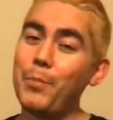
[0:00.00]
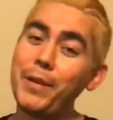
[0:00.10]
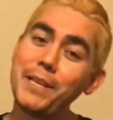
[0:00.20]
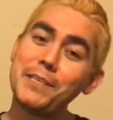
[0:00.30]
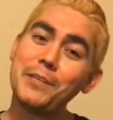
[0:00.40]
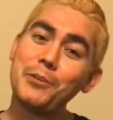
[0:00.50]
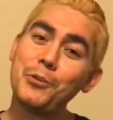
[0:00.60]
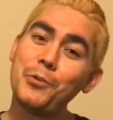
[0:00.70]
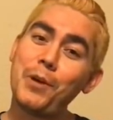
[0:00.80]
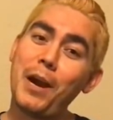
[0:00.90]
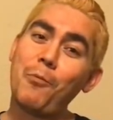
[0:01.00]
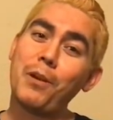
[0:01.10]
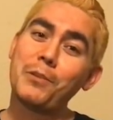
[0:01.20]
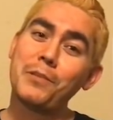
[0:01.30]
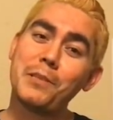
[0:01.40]
Pretty easy to do. I
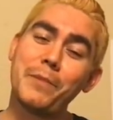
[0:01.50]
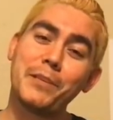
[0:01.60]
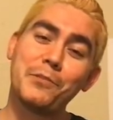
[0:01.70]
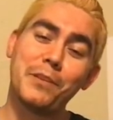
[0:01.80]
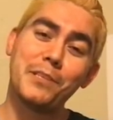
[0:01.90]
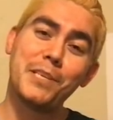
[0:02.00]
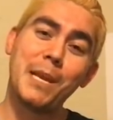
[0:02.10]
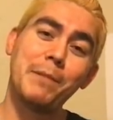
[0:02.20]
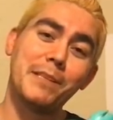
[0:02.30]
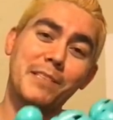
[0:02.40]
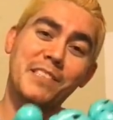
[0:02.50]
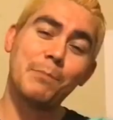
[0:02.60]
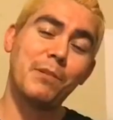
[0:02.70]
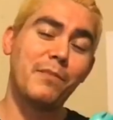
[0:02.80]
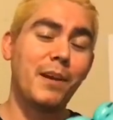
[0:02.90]
worked with it, make sure to jam it and
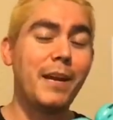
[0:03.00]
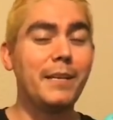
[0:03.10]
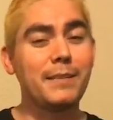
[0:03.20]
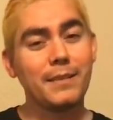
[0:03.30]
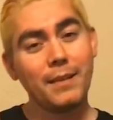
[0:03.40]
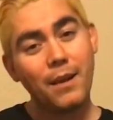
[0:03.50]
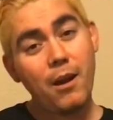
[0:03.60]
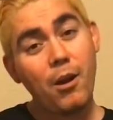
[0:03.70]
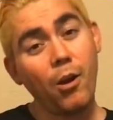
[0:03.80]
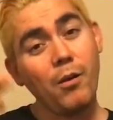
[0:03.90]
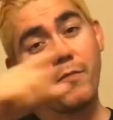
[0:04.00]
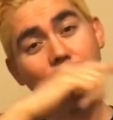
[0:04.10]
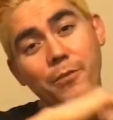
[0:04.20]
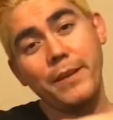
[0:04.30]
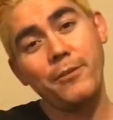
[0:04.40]
simplify it, all
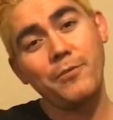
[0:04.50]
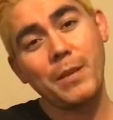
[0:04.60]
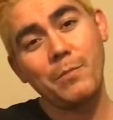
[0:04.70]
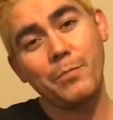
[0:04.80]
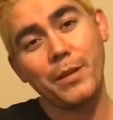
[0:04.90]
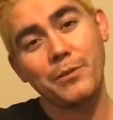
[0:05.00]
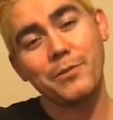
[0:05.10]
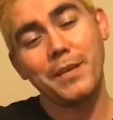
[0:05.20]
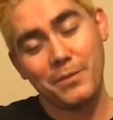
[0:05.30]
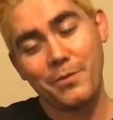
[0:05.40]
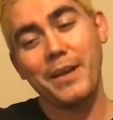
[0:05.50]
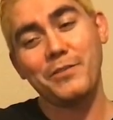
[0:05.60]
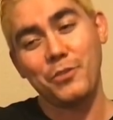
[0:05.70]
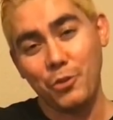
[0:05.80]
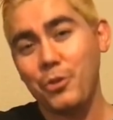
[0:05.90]
for your entertainment pleasure. That's
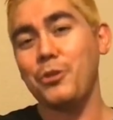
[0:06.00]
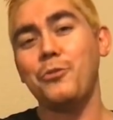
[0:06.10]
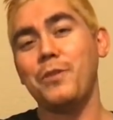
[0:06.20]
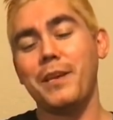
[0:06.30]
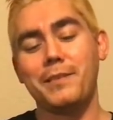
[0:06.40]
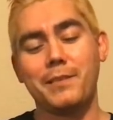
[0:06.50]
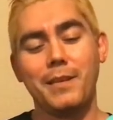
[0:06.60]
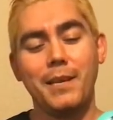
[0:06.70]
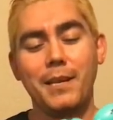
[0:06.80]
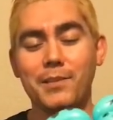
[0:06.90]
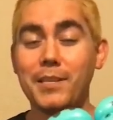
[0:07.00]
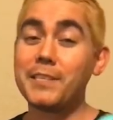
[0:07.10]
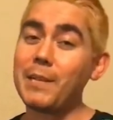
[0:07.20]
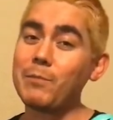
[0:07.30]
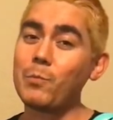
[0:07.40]
right, so you can do this. The
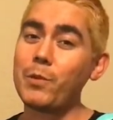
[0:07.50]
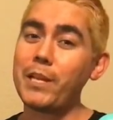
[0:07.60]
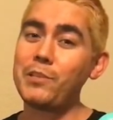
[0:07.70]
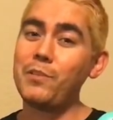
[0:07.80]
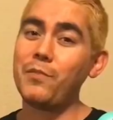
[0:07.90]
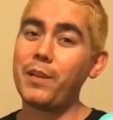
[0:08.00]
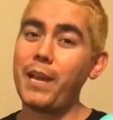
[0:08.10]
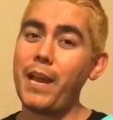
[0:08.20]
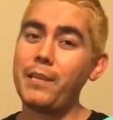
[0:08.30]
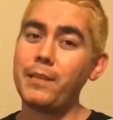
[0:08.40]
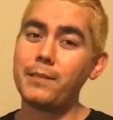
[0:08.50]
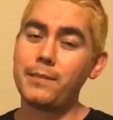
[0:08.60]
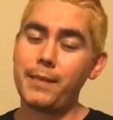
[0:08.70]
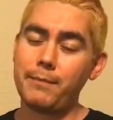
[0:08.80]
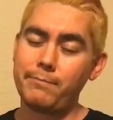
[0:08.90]
next time someone asks you for a cat, you can
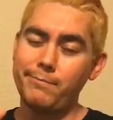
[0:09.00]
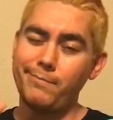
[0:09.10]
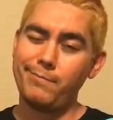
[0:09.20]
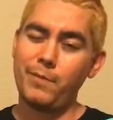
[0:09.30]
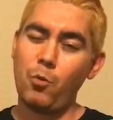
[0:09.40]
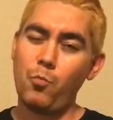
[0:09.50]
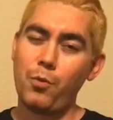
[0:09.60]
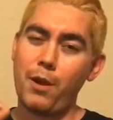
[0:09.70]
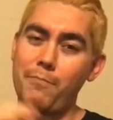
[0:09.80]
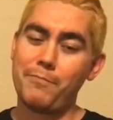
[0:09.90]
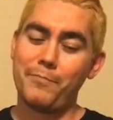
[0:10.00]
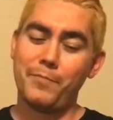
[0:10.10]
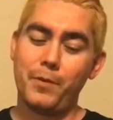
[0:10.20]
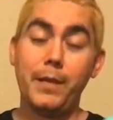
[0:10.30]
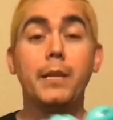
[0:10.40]
say no problem,
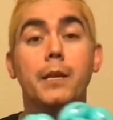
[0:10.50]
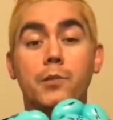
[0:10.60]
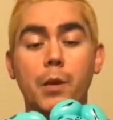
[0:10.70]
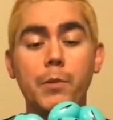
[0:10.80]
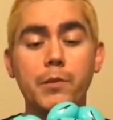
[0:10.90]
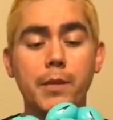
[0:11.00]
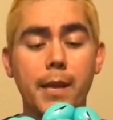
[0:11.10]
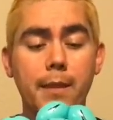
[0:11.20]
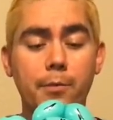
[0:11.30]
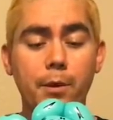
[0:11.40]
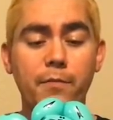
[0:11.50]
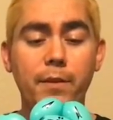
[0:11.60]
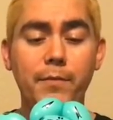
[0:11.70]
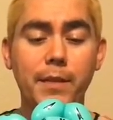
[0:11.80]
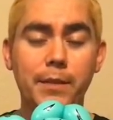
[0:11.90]
right? So I'm using a
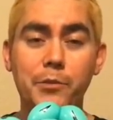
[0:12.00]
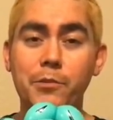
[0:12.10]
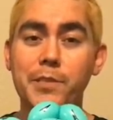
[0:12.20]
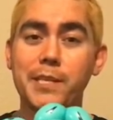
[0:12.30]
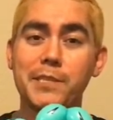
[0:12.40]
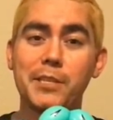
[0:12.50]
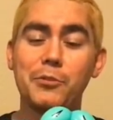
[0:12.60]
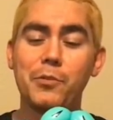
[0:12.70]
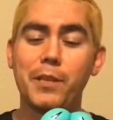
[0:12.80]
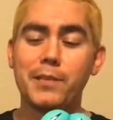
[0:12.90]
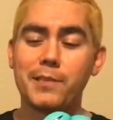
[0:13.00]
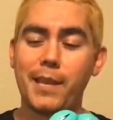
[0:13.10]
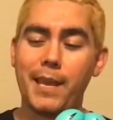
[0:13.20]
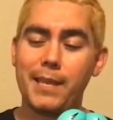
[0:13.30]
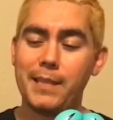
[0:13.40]
350 and a 260 to do this,
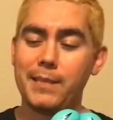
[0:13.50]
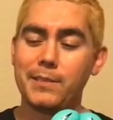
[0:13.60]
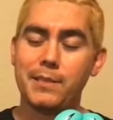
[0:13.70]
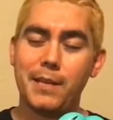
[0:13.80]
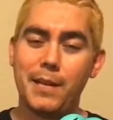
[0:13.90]
and then